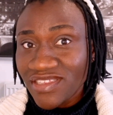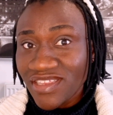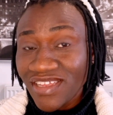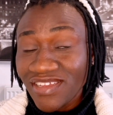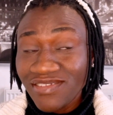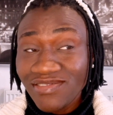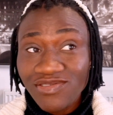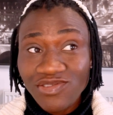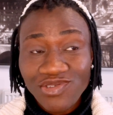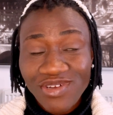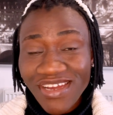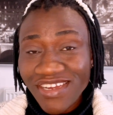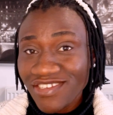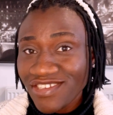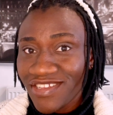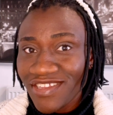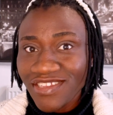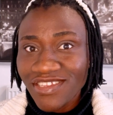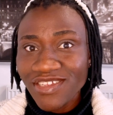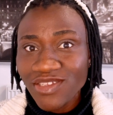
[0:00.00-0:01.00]
They trashed
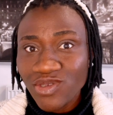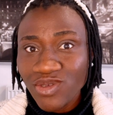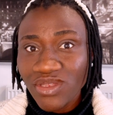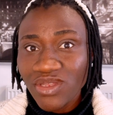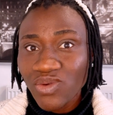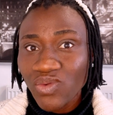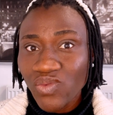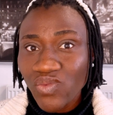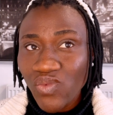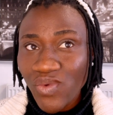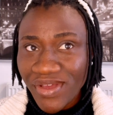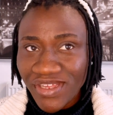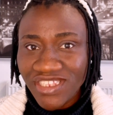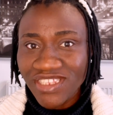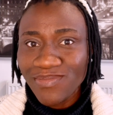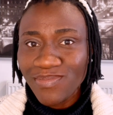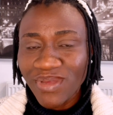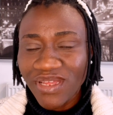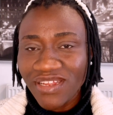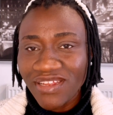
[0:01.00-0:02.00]
it into the
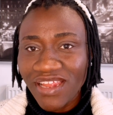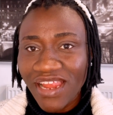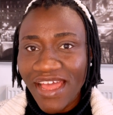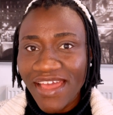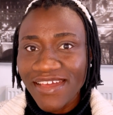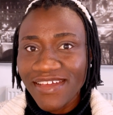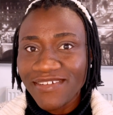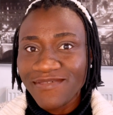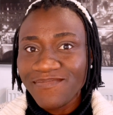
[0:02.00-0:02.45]
waste bin. Like